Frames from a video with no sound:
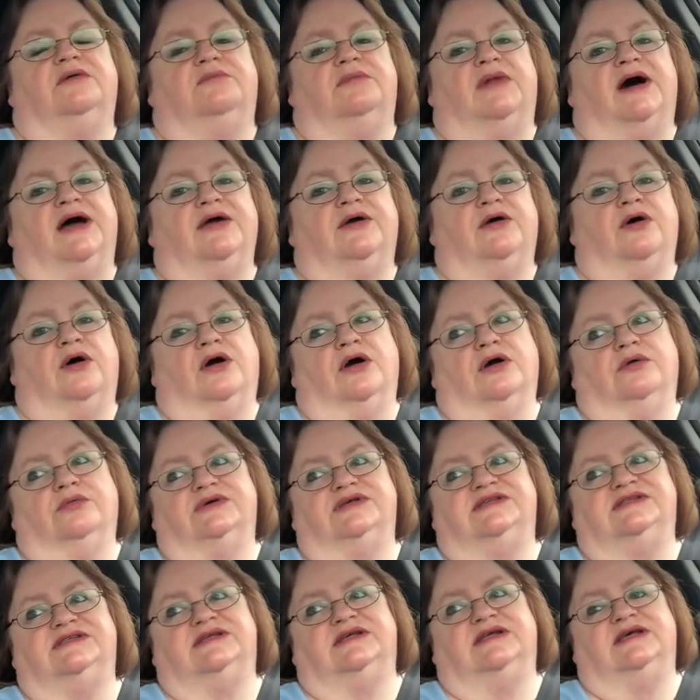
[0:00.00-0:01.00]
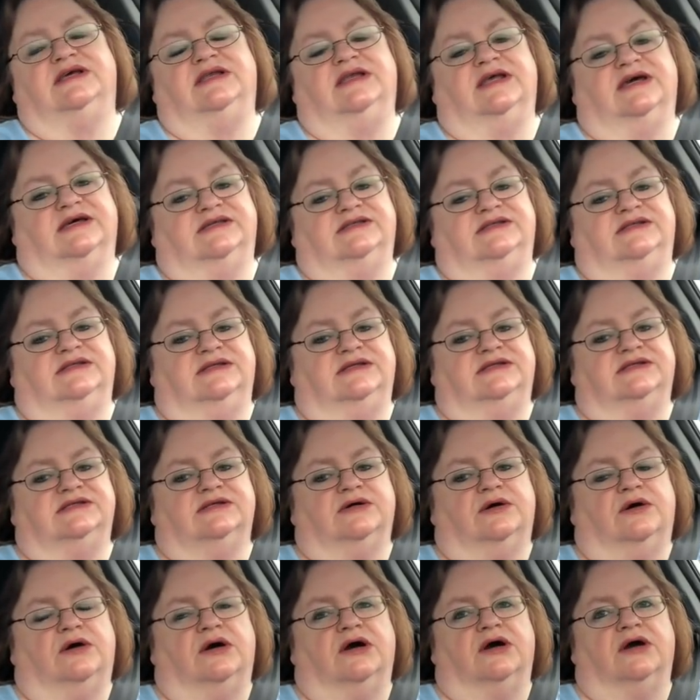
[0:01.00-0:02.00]
my car was sitting next to
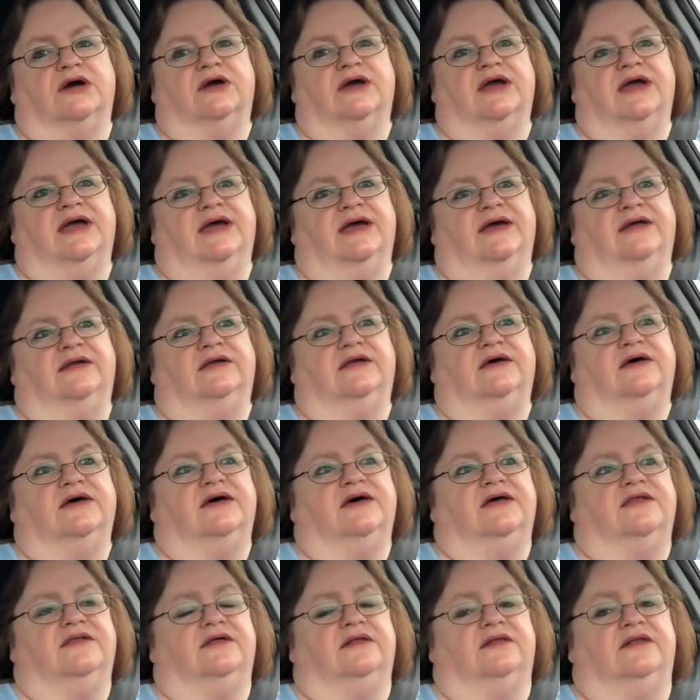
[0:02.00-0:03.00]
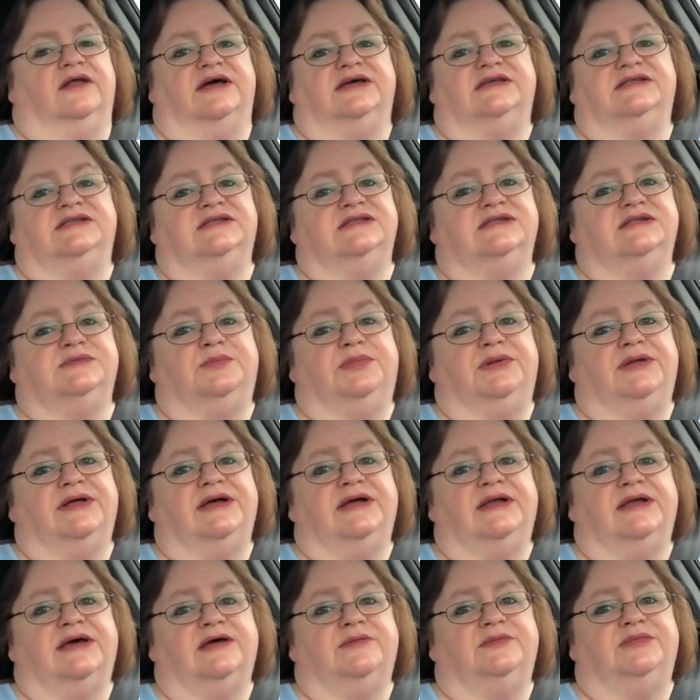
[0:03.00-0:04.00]
this car, and the license
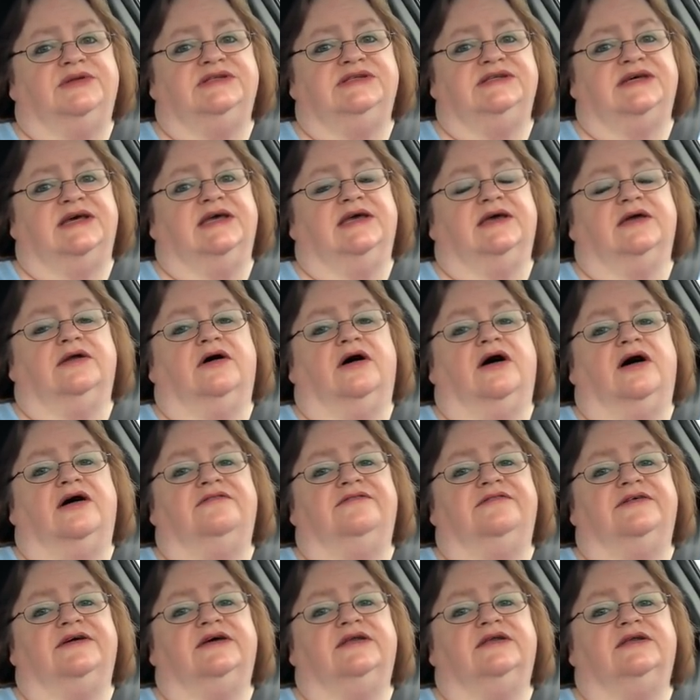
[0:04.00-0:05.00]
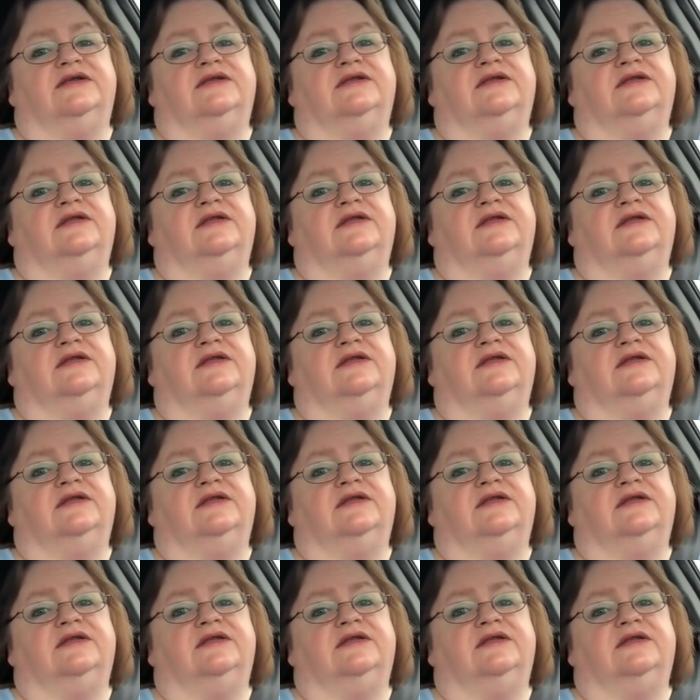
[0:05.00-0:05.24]
plate had been taken off it,